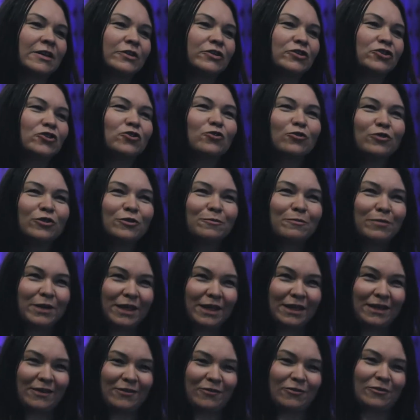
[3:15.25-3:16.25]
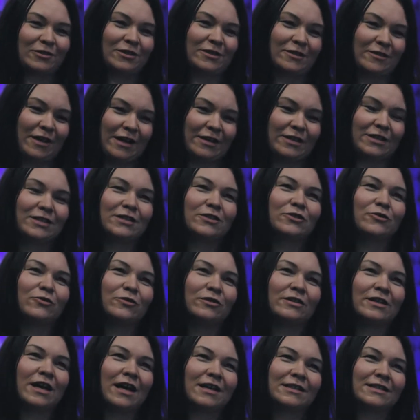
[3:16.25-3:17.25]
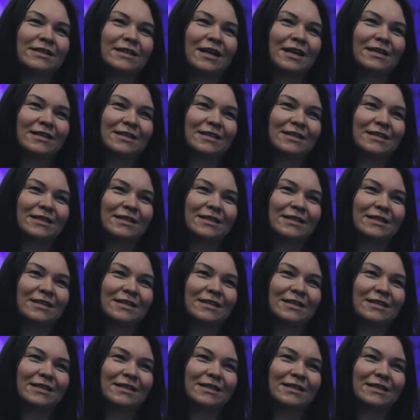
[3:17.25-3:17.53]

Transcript: should be also understood as